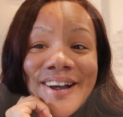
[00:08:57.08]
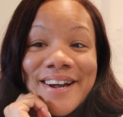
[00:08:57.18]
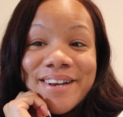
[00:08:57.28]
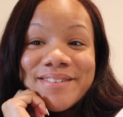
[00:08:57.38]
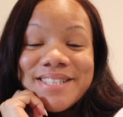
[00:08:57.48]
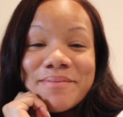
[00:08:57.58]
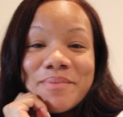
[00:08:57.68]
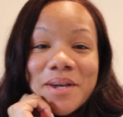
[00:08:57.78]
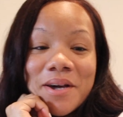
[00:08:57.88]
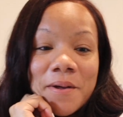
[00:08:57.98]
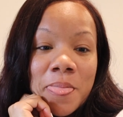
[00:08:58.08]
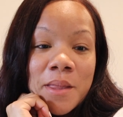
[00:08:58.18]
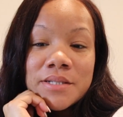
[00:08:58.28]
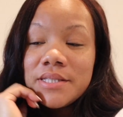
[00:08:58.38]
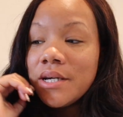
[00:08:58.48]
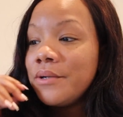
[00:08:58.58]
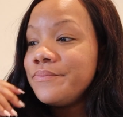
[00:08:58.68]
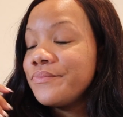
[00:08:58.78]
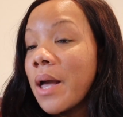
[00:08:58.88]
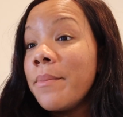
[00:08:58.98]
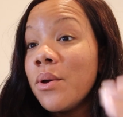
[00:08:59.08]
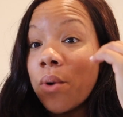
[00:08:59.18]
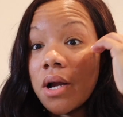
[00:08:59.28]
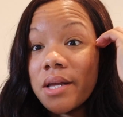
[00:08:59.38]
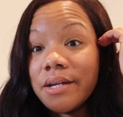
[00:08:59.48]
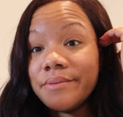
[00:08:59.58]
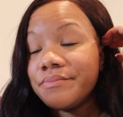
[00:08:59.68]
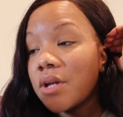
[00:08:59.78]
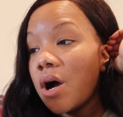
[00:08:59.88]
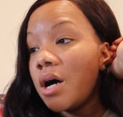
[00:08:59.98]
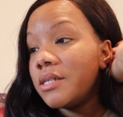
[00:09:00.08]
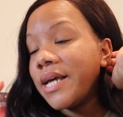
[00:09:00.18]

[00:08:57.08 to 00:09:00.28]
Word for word: Alright, what's up, y'all? So I've been working all